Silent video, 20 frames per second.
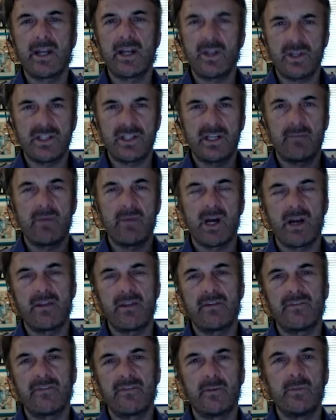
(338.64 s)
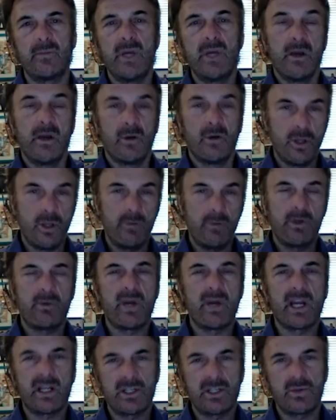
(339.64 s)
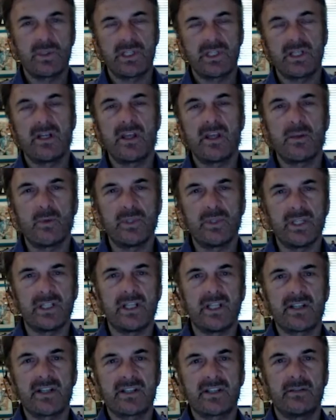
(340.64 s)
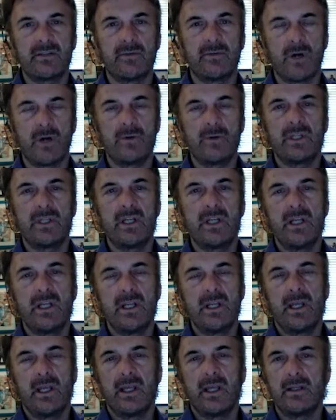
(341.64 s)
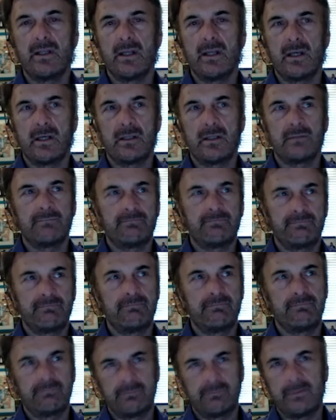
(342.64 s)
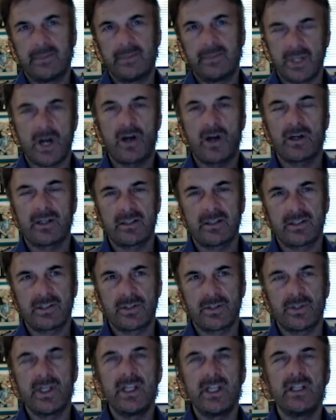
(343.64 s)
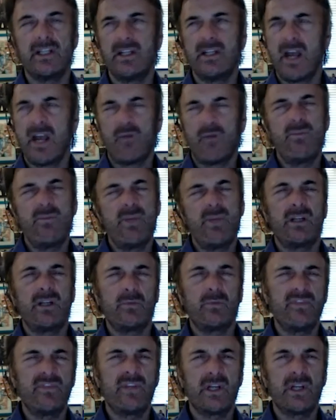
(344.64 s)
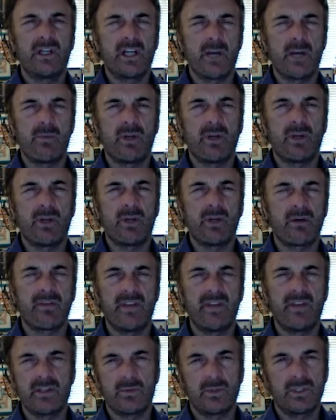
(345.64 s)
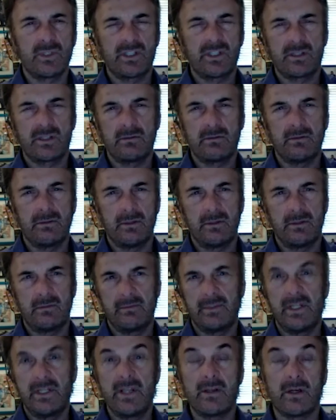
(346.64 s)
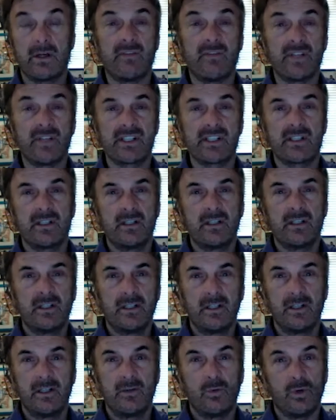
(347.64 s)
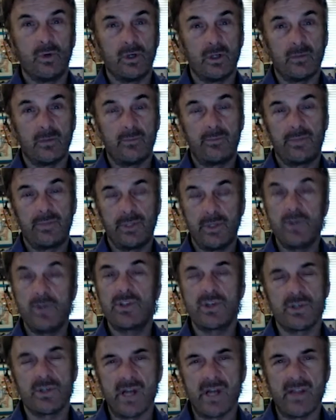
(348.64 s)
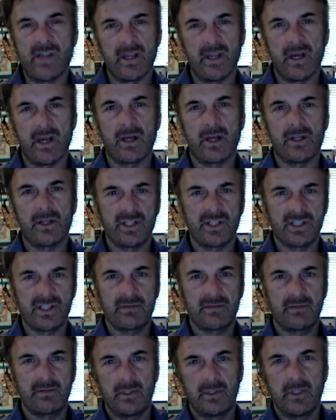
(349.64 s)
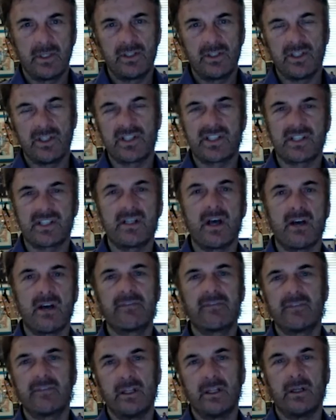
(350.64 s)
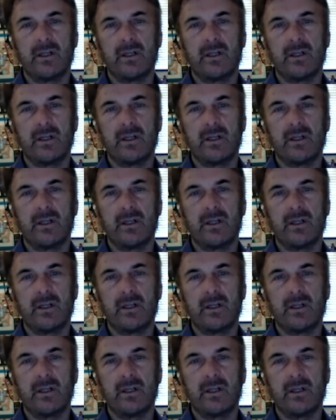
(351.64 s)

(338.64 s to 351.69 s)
said, my other film, Human Wreckage, was another one that Dustin wrote, and The Dark Street, and we've done a couple other things which neither of us were producers or anything on it, just stuff, you know,